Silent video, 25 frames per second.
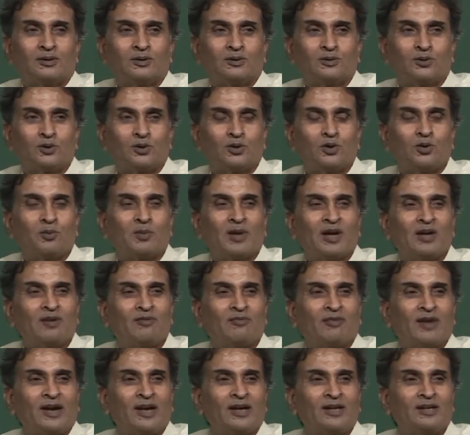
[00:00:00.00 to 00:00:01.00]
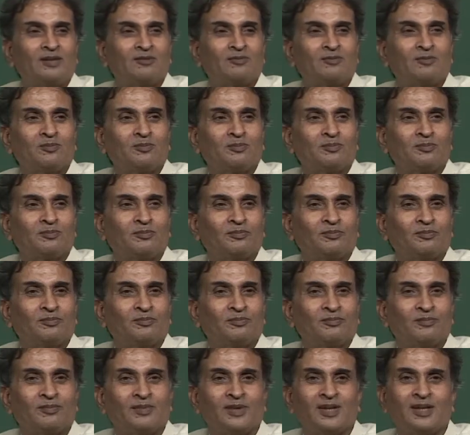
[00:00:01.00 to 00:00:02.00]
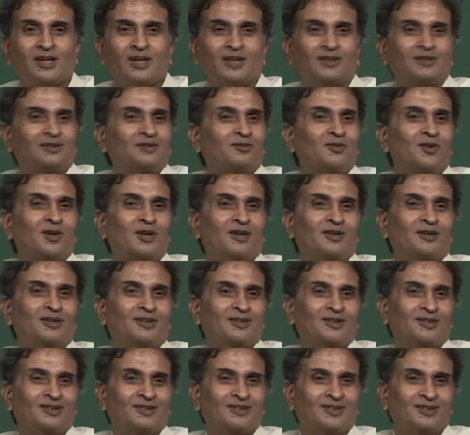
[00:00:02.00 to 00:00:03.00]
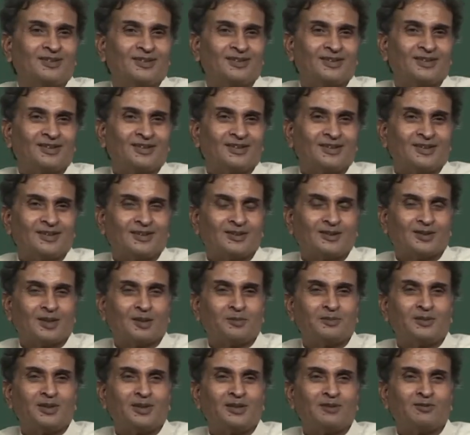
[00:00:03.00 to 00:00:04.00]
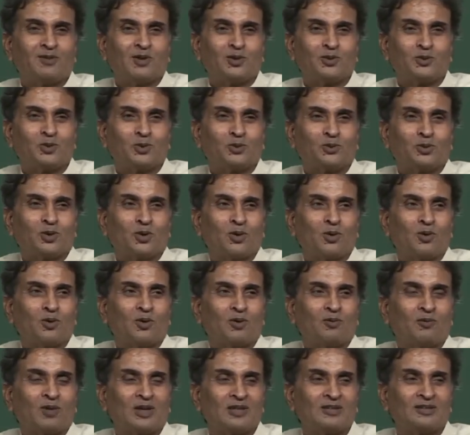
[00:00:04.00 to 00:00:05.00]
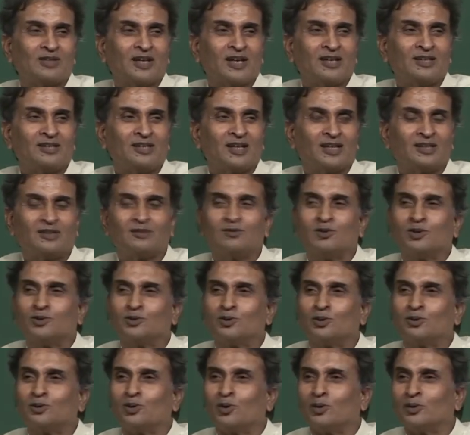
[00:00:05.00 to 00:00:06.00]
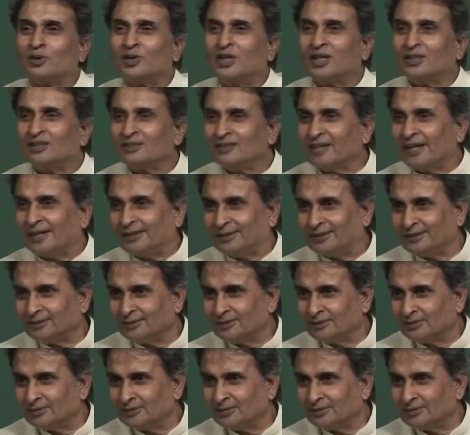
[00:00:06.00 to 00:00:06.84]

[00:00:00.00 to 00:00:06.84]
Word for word: So, you might find it does not work. Something wants to throw on one side, the other wants to throw on the other side.